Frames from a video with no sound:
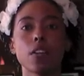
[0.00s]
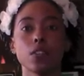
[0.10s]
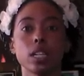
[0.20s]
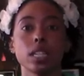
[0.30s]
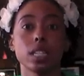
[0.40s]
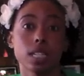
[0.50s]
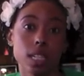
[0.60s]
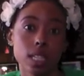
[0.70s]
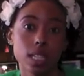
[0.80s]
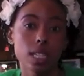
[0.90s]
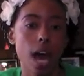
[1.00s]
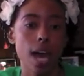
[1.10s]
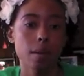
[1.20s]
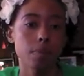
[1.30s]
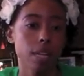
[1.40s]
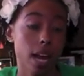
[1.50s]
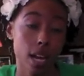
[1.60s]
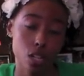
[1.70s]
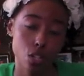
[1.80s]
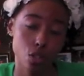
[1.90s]
For instance, I had
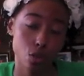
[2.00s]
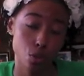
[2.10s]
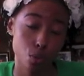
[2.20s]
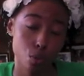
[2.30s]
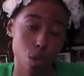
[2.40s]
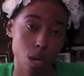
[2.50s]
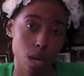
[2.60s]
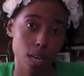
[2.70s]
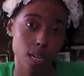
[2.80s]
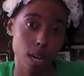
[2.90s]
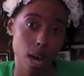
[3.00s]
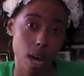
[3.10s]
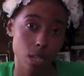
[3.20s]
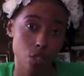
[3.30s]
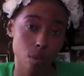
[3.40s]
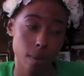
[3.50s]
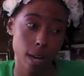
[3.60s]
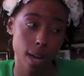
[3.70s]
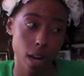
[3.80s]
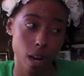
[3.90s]
planned to not trim my
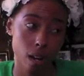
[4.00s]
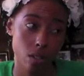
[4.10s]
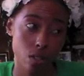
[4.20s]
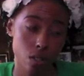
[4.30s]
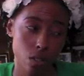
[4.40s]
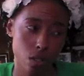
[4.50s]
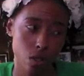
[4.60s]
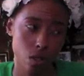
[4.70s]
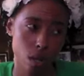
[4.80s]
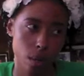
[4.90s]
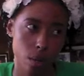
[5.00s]
hair until